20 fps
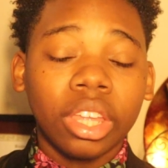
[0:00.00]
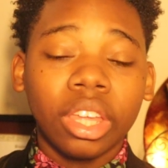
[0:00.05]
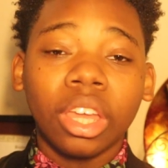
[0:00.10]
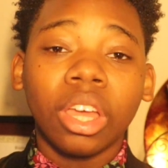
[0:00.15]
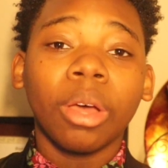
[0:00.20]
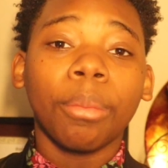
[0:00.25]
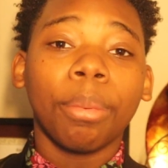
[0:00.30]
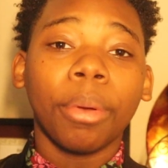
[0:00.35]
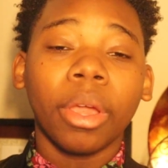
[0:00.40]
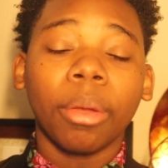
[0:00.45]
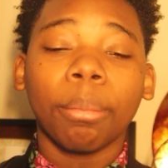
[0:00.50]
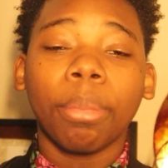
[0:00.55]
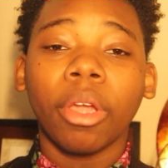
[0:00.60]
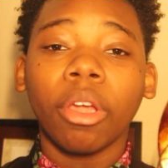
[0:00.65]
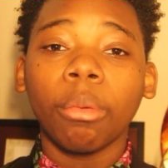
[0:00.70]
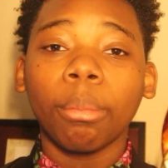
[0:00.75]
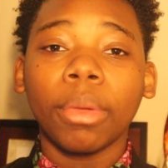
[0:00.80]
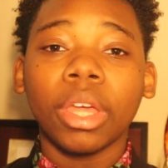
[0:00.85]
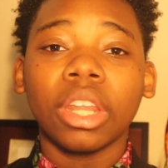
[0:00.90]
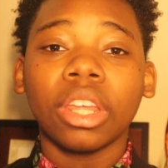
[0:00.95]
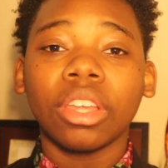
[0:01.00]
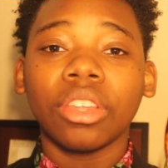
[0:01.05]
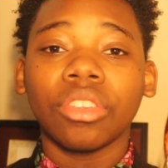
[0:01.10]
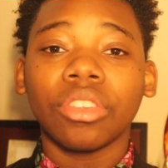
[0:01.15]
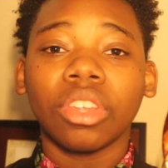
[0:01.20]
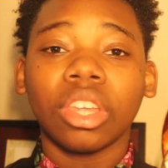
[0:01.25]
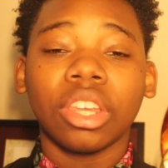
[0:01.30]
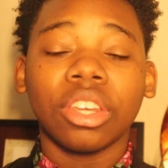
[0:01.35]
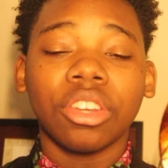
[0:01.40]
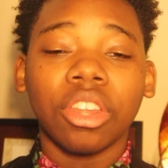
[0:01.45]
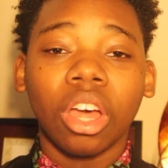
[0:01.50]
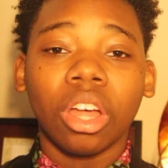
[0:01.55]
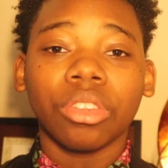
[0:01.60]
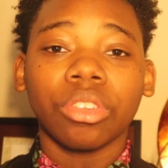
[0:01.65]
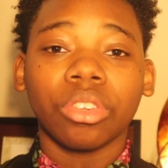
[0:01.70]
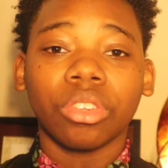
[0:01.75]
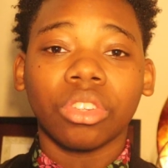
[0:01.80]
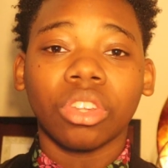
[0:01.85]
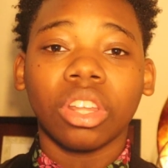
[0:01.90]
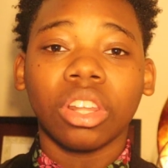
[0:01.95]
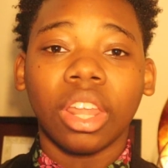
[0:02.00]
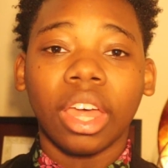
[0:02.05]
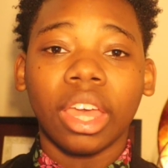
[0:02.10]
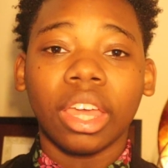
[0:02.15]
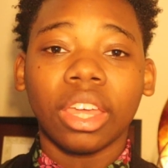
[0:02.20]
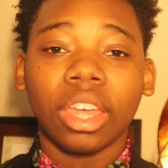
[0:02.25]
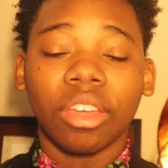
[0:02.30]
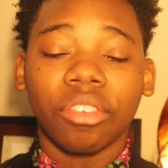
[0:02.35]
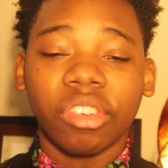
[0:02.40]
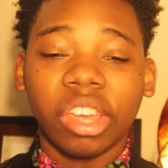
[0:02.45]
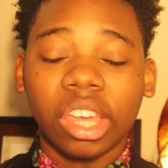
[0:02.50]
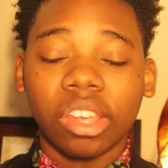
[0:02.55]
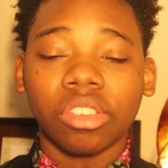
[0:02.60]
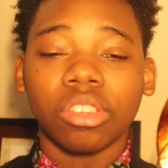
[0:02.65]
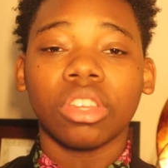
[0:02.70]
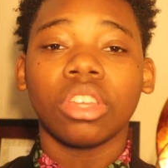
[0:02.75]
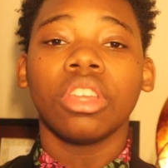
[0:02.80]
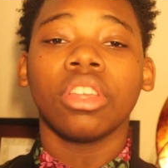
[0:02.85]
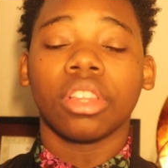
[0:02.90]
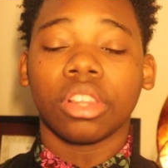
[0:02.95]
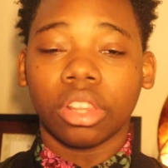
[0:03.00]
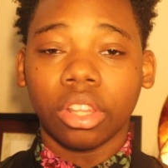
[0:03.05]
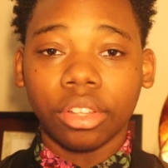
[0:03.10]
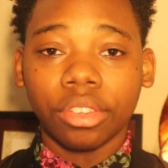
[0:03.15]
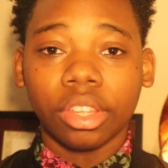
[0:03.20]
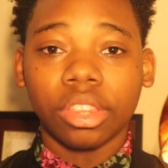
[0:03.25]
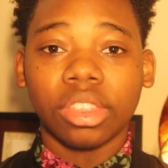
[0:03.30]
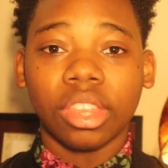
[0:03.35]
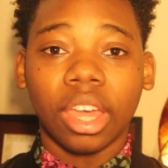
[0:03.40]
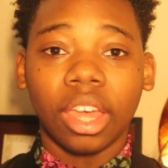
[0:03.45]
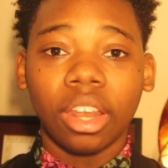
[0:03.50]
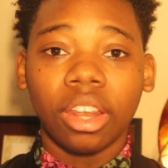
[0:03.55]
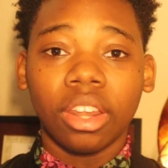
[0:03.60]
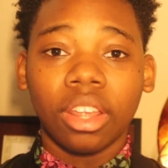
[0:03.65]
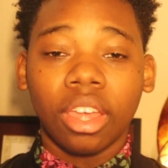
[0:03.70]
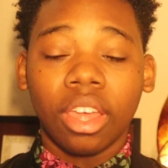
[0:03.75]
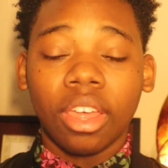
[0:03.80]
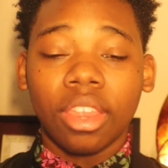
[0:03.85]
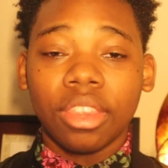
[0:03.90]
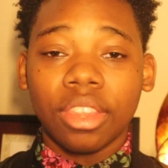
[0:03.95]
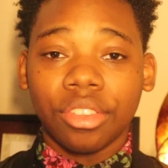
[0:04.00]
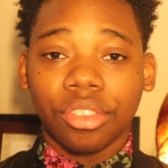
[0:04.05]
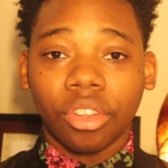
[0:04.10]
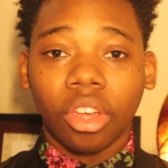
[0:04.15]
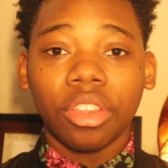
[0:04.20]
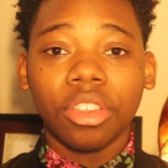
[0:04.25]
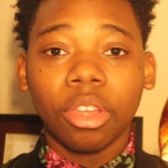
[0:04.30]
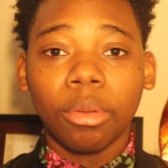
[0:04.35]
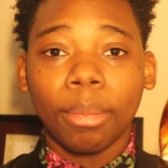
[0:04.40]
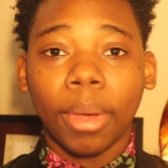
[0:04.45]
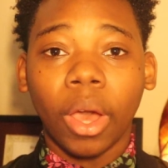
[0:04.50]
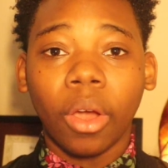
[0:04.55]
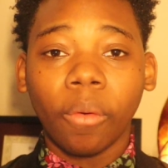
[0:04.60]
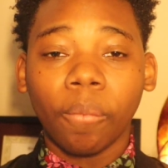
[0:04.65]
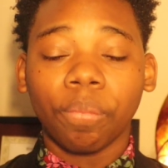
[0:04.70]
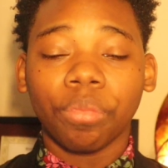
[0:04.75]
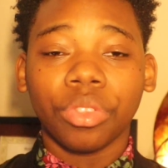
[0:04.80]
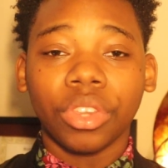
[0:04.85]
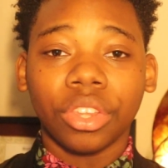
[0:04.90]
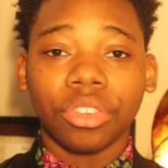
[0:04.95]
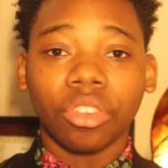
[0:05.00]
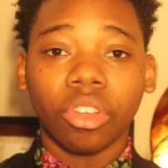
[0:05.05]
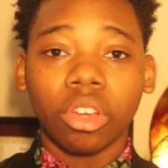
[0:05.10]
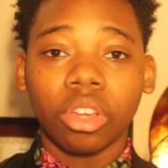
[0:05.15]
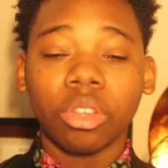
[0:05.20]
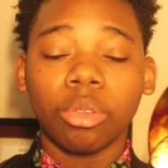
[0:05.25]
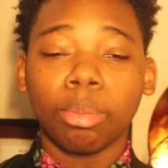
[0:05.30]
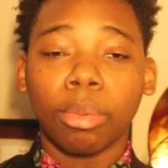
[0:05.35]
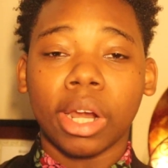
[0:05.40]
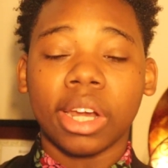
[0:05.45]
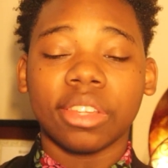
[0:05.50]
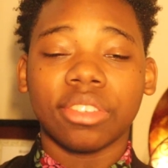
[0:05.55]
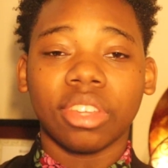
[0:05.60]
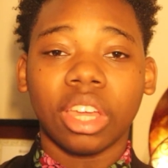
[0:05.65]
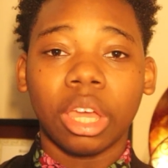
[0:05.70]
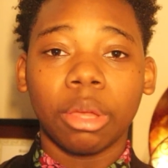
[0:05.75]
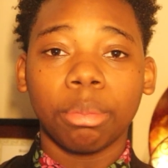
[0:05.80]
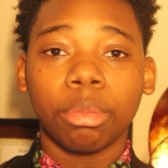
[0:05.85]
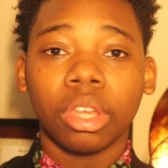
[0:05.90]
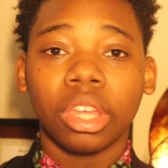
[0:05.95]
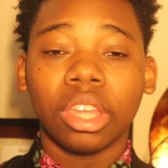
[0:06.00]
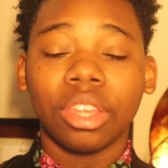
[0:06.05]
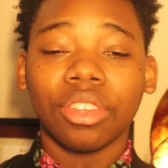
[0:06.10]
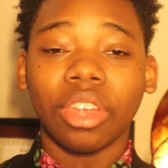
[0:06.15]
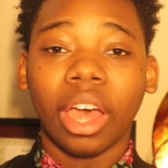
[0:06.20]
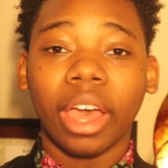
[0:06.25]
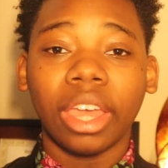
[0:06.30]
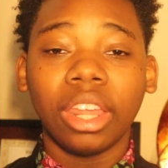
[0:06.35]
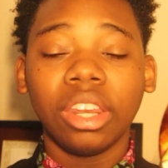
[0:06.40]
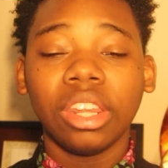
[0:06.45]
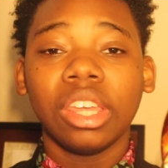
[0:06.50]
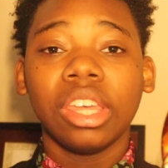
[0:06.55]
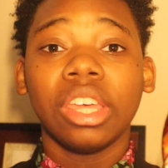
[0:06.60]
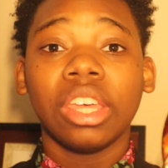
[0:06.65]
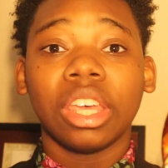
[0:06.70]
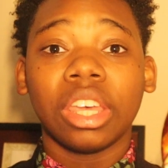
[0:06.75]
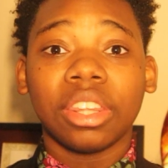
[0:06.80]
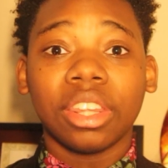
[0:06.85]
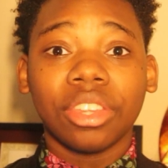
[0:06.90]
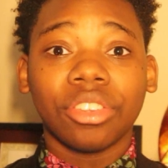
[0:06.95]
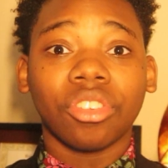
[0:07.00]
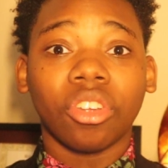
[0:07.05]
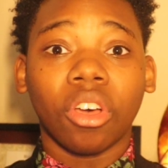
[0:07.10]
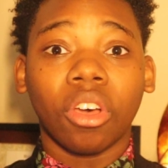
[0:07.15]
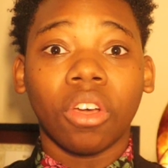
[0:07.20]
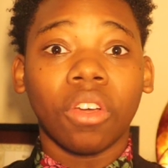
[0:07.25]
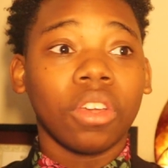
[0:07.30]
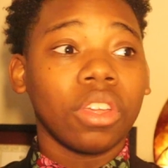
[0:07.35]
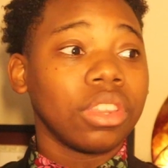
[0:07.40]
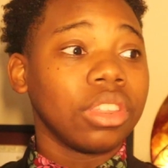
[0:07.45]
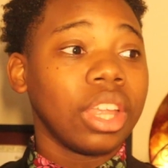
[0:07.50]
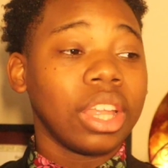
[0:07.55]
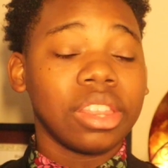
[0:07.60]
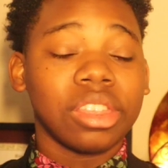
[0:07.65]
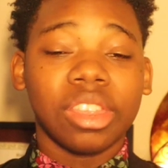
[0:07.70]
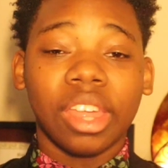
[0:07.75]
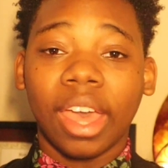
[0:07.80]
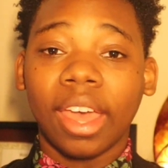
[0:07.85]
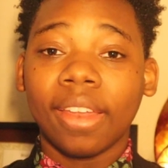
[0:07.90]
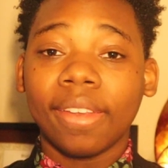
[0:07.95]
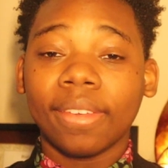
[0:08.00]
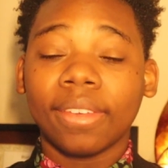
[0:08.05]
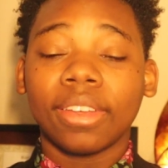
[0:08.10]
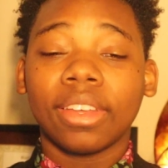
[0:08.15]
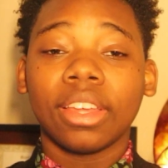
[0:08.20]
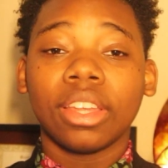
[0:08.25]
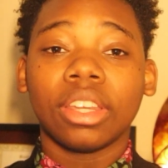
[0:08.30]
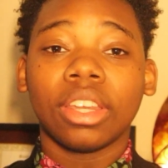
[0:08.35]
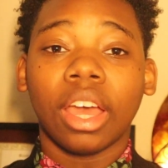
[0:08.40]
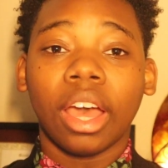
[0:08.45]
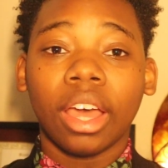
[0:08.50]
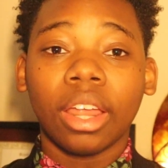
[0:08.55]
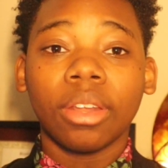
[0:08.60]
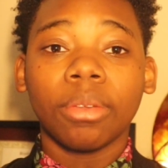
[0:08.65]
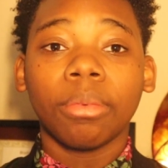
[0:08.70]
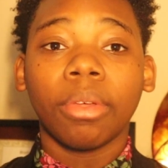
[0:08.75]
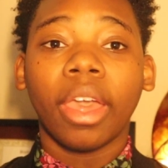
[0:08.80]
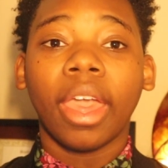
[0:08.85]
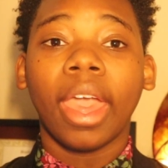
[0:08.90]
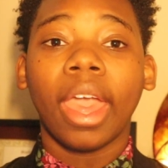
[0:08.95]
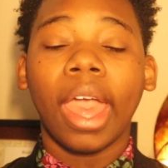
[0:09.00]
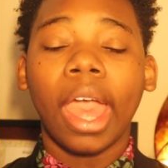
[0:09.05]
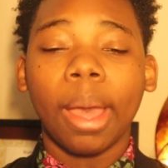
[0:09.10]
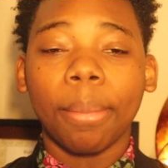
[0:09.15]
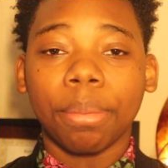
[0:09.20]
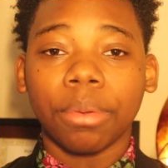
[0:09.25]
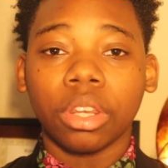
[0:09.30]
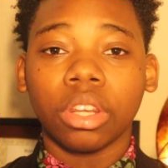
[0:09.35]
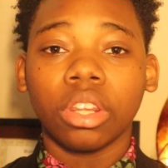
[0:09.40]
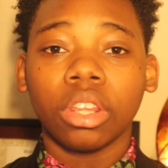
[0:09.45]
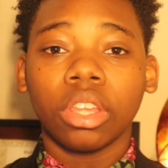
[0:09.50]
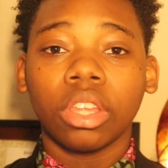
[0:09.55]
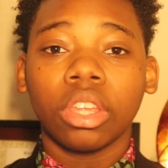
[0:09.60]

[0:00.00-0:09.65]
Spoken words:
Paramedics and doctors alike have actually looked at that. They saw the amount, they saw his body type, his height, and they saw that that could not happen.